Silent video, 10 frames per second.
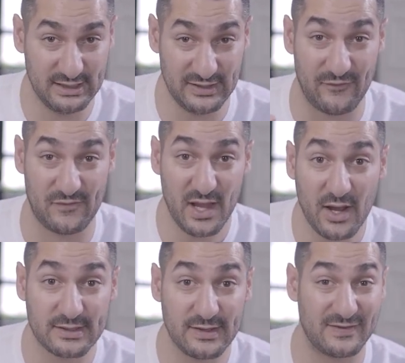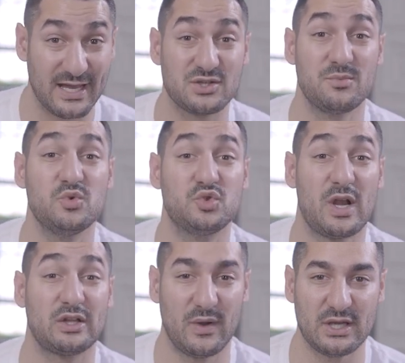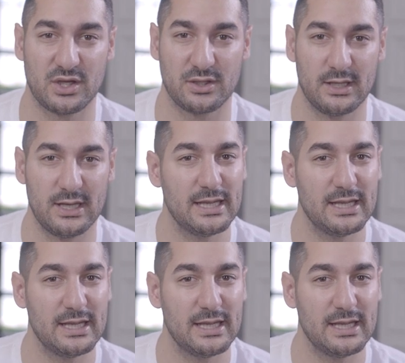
If not, if there is a mutual attraction,